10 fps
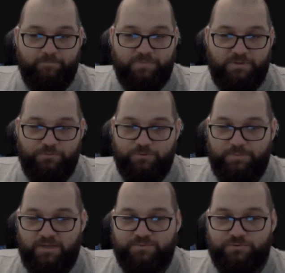We'll
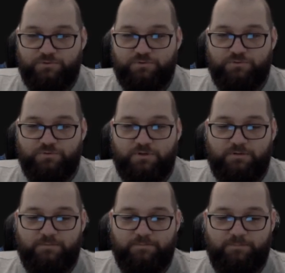be able to
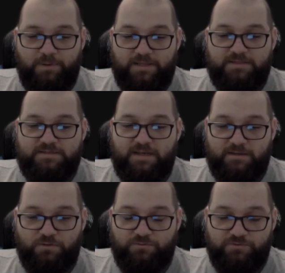play this
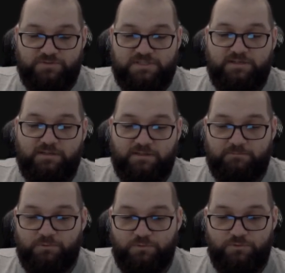card off of a singular
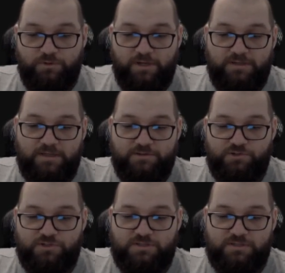blue and then
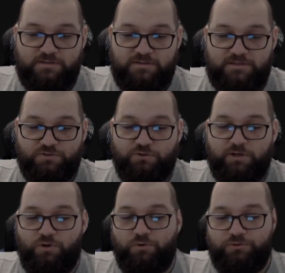just destroy a
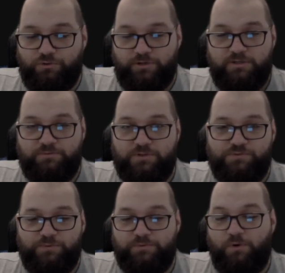gold token, which
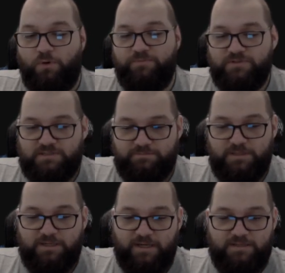we will obviously be
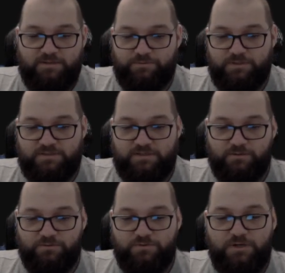creating with this
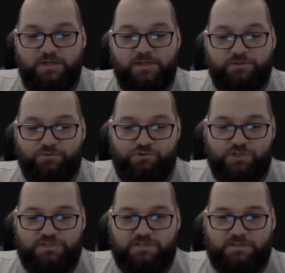hero, to
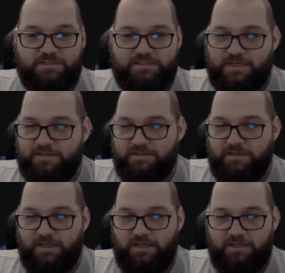just send
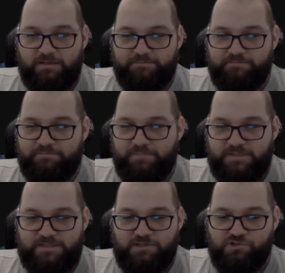a
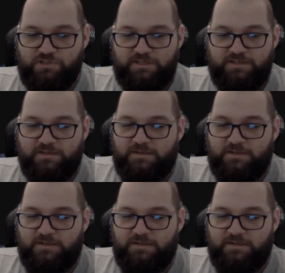essentially